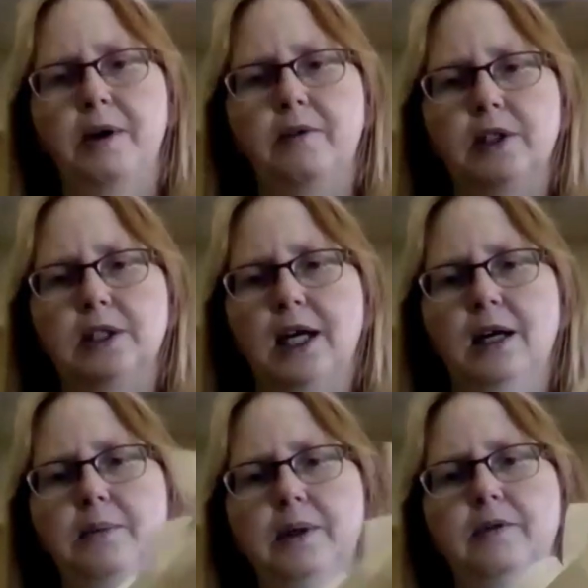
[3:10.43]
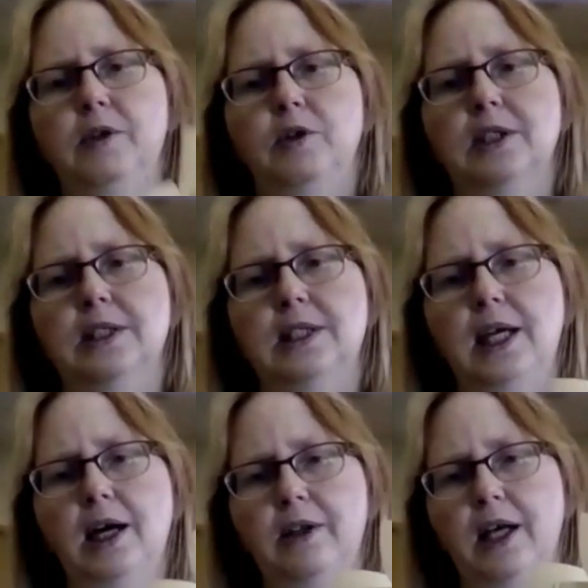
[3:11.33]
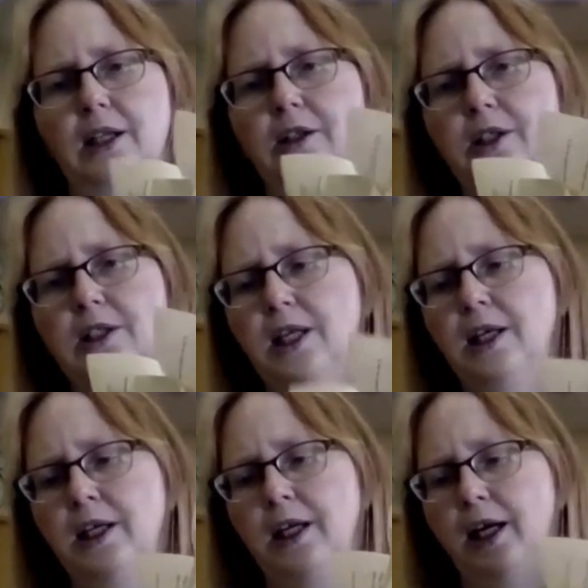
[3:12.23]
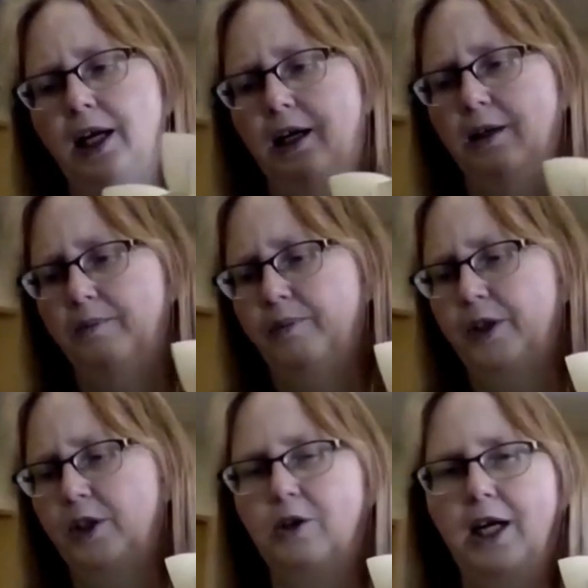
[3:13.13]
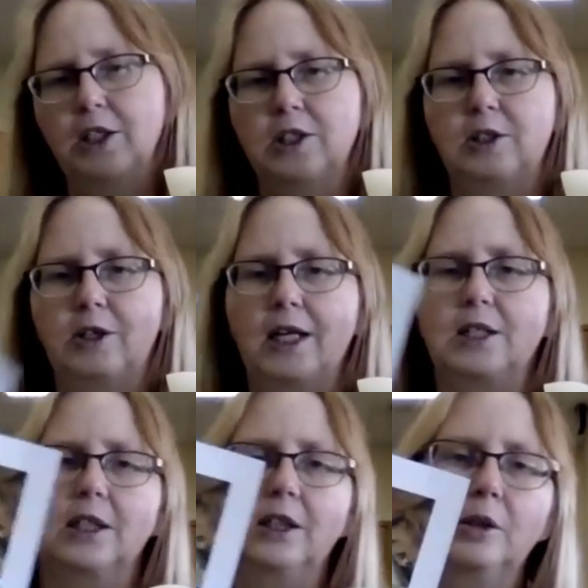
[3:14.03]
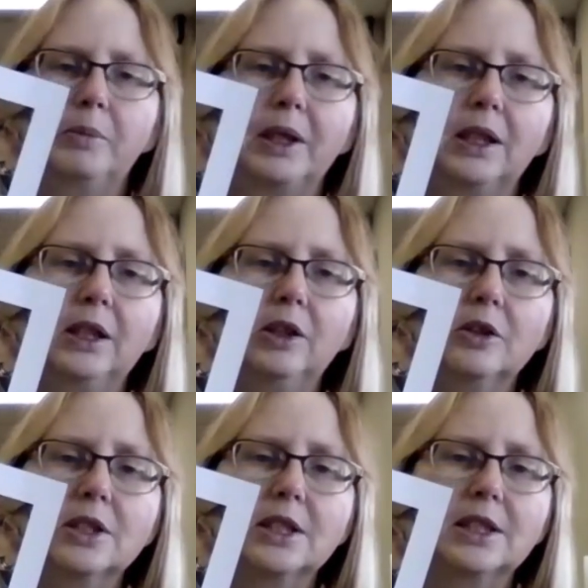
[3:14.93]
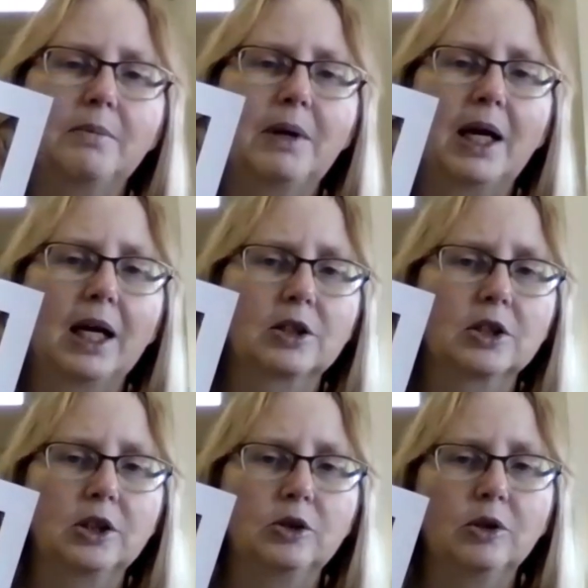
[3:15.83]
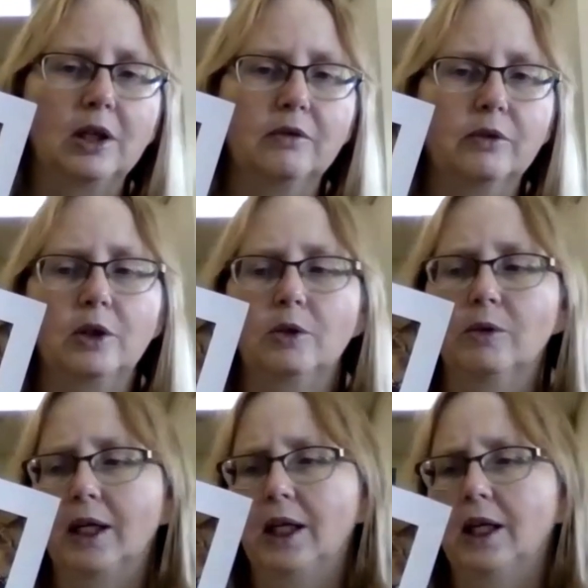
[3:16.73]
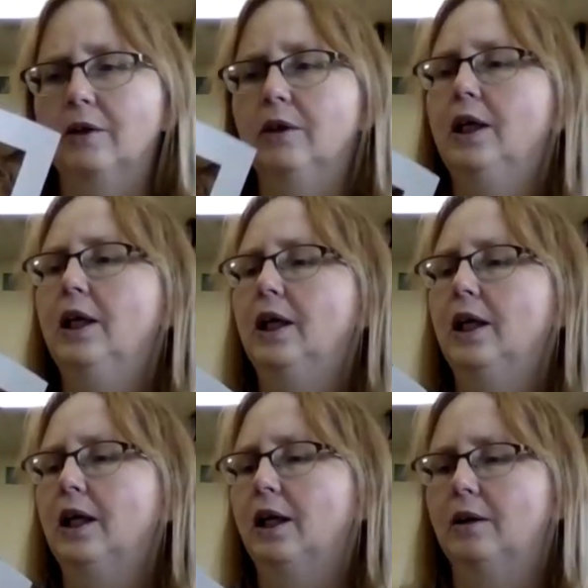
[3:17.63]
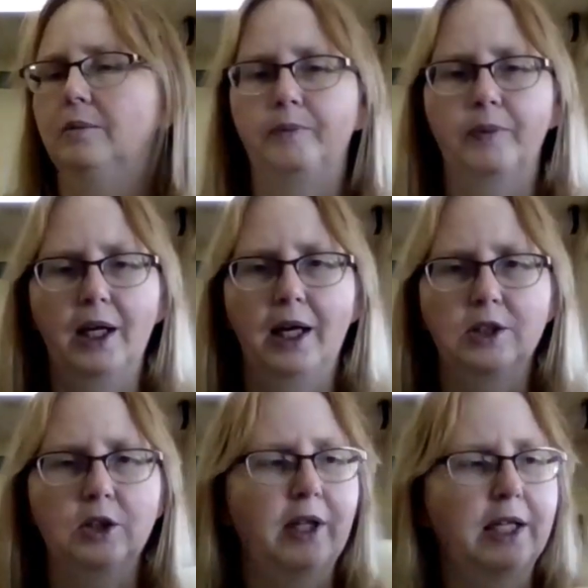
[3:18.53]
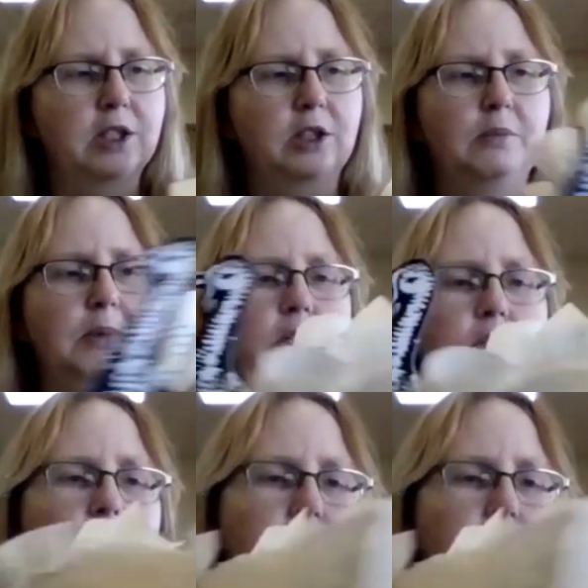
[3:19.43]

above the top. you see how that looks. Um, the directions are actually a little bit clearer since I'm not actually doing it for you right now. Um, so that's going to be your